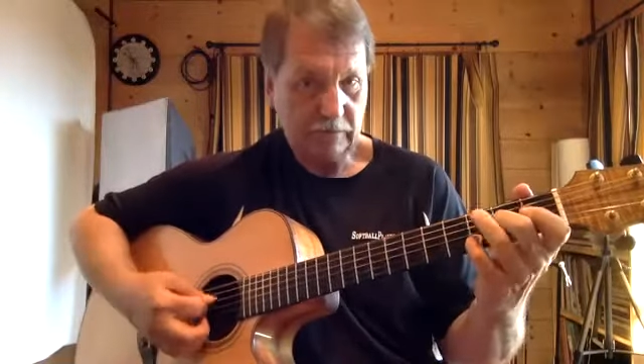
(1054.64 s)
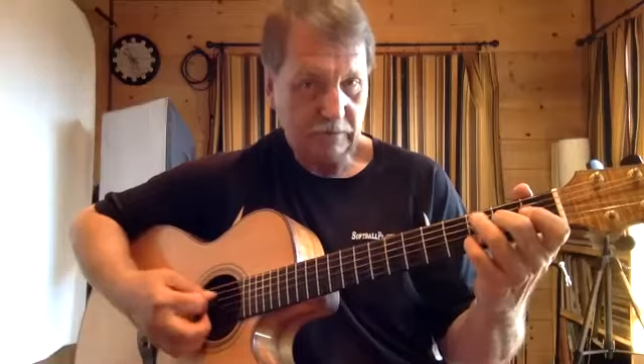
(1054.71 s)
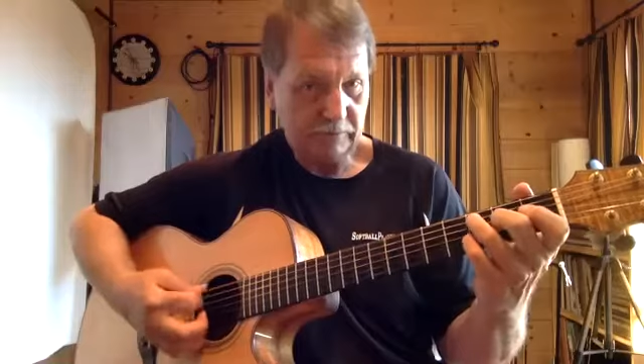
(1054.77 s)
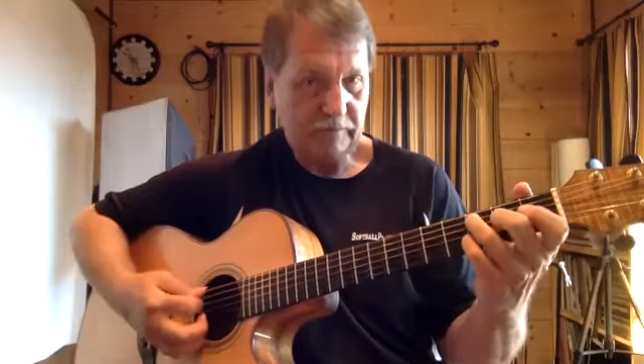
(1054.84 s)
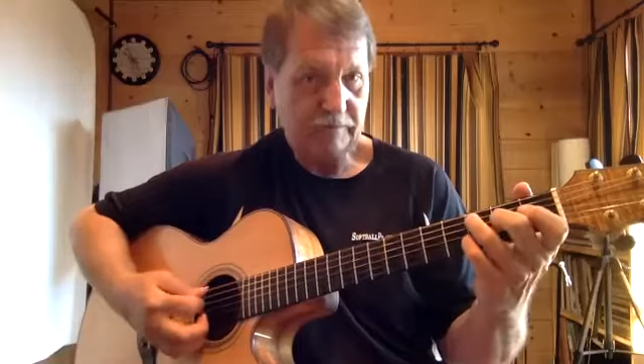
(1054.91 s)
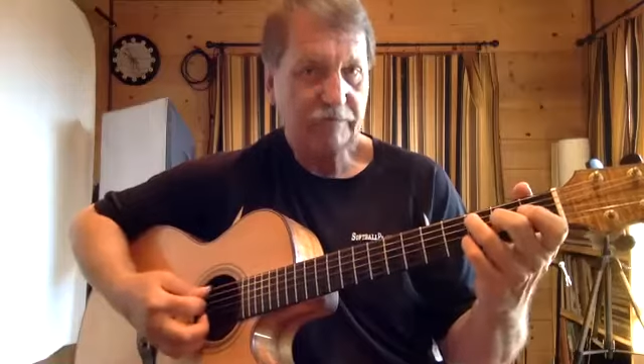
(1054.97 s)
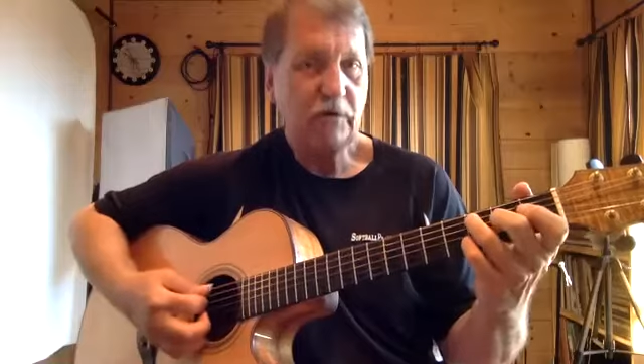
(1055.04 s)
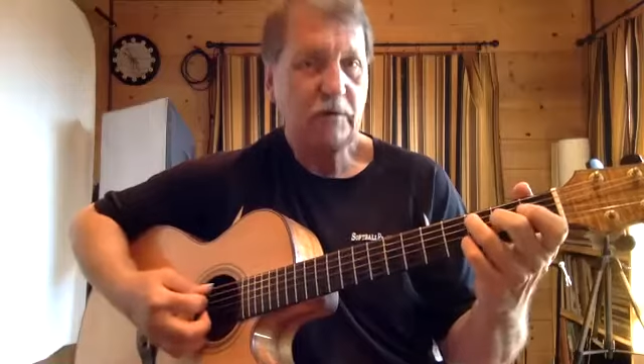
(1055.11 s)

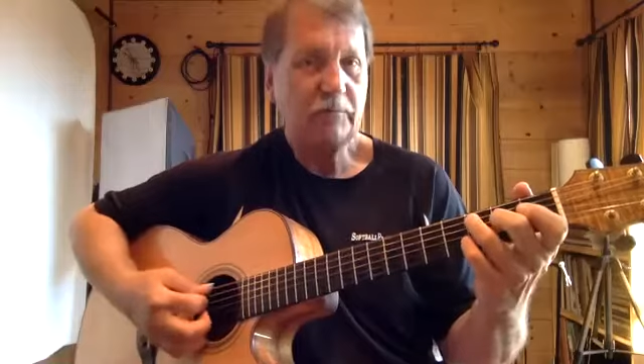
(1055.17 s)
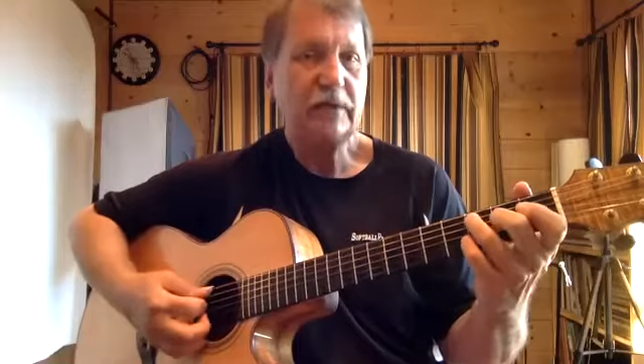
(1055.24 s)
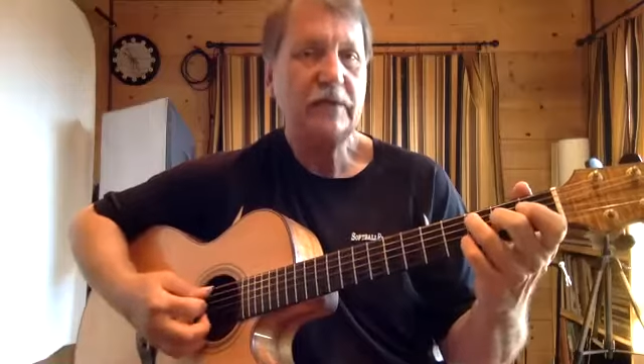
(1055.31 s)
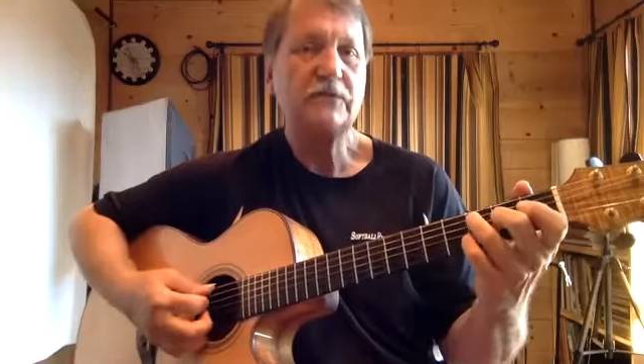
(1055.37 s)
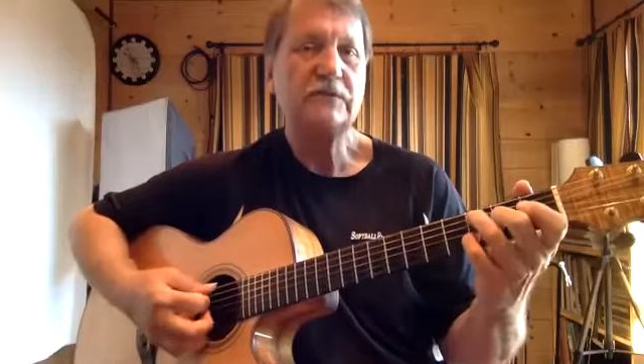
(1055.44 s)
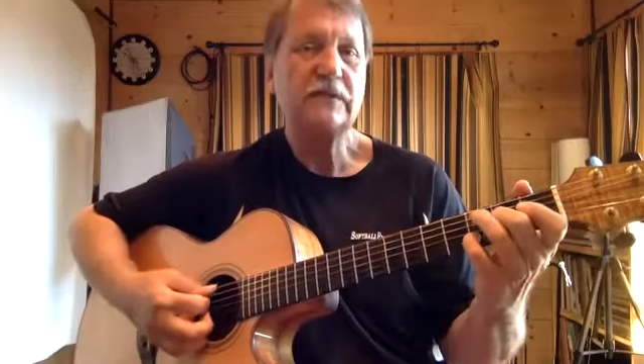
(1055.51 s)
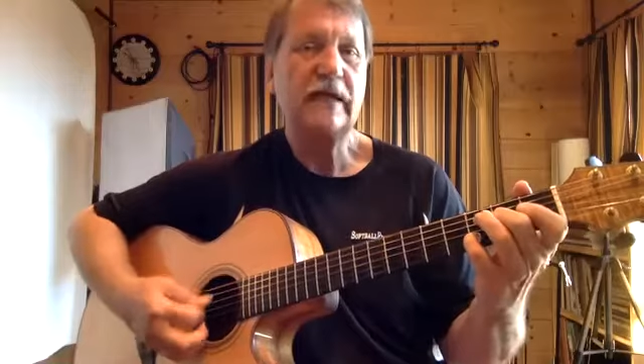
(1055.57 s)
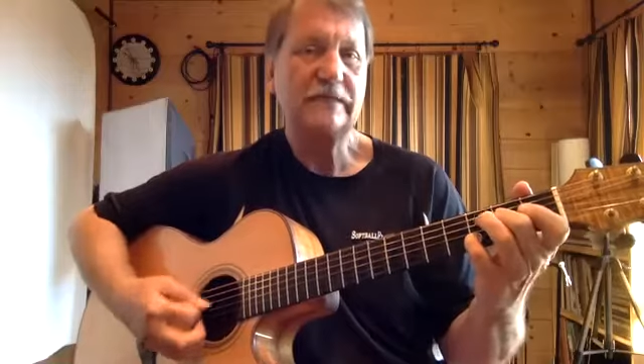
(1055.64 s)
before you play
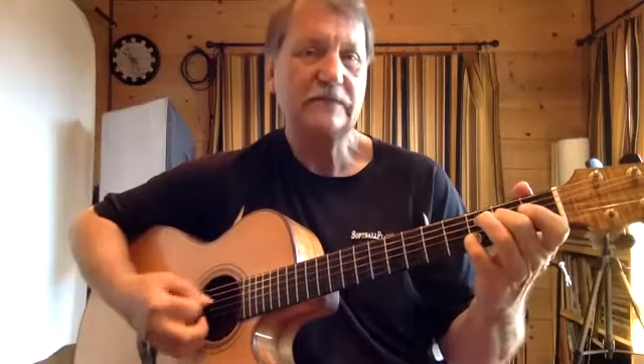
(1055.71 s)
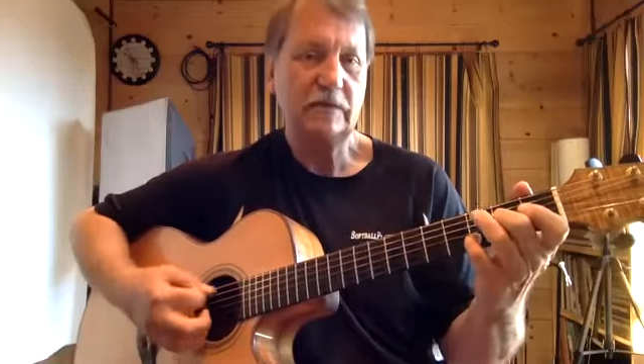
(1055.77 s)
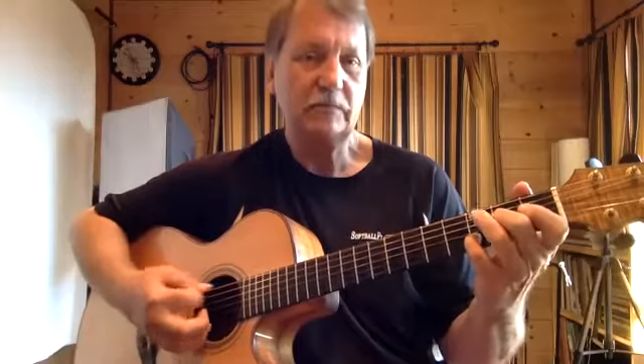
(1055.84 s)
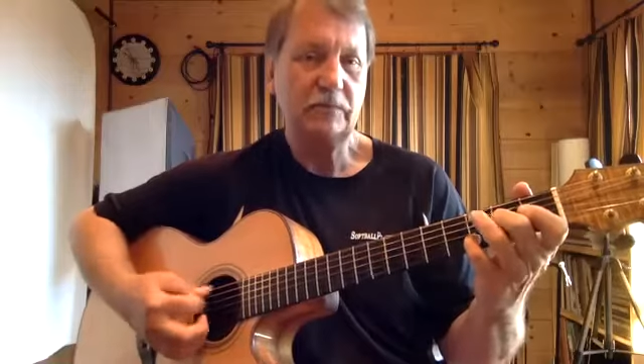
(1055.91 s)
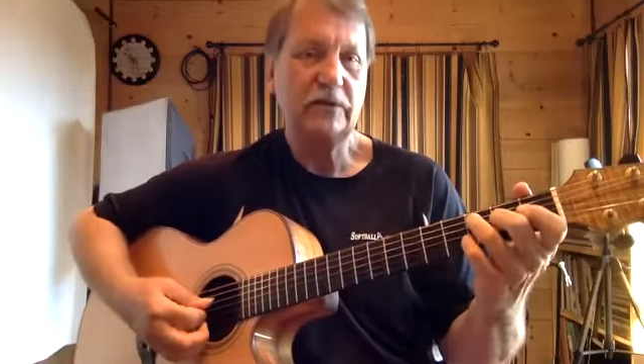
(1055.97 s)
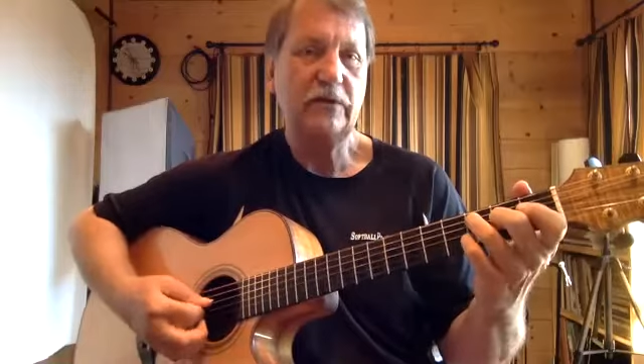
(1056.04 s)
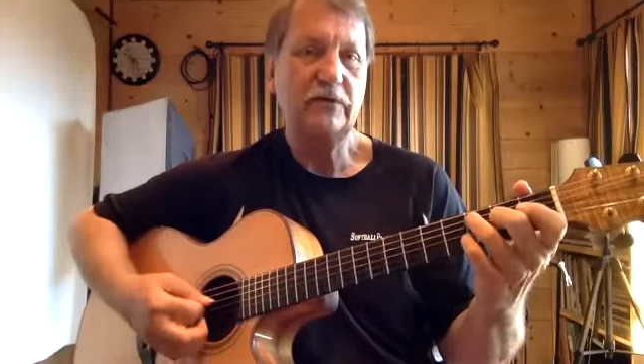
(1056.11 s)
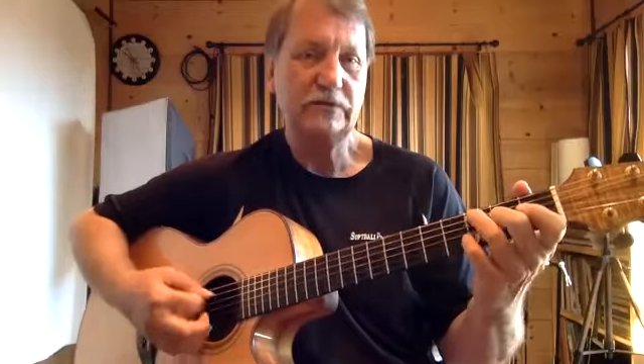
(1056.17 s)
those last
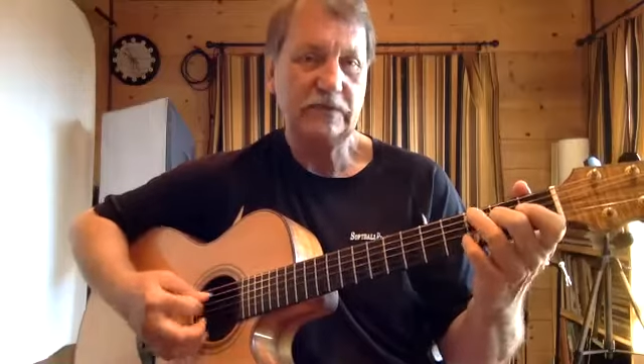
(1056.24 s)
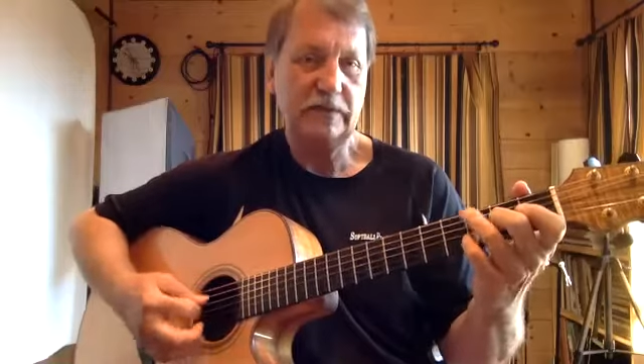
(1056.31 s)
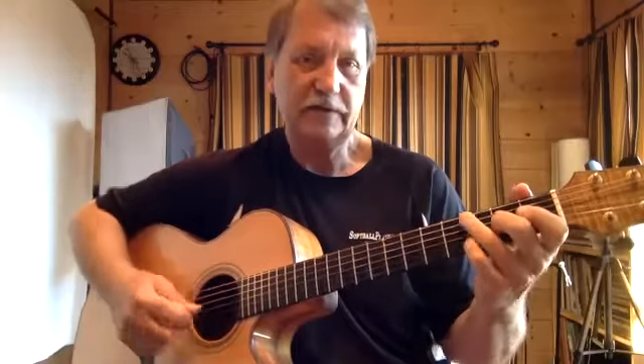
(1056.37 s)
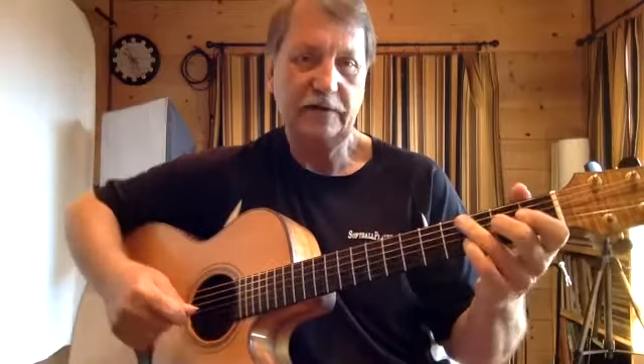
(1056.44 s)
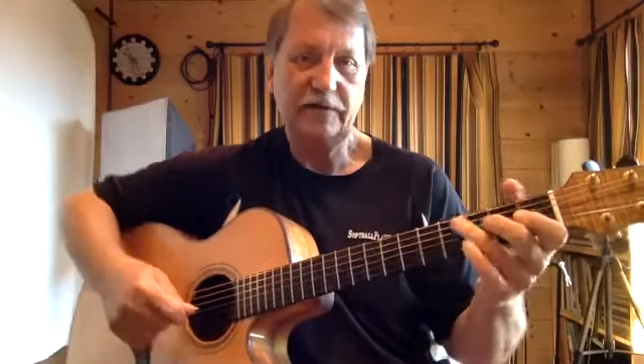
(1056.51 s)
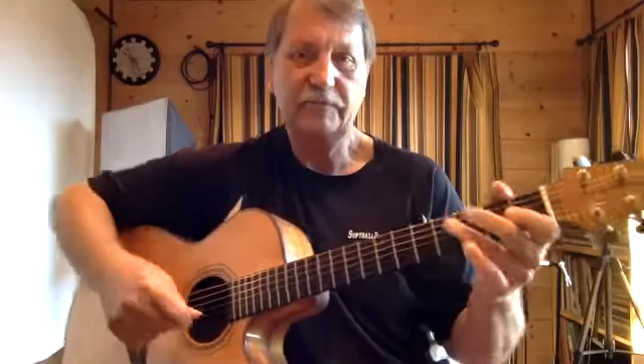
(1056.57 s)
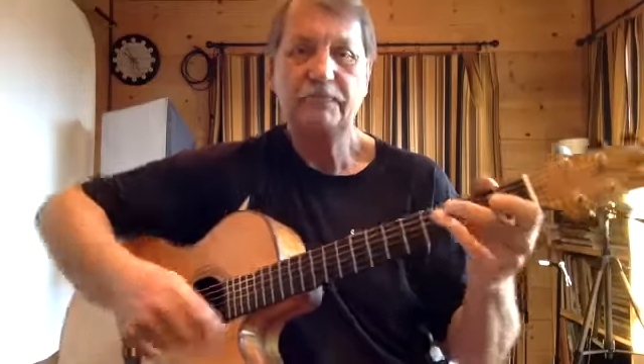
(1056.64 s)
couple of notes in there.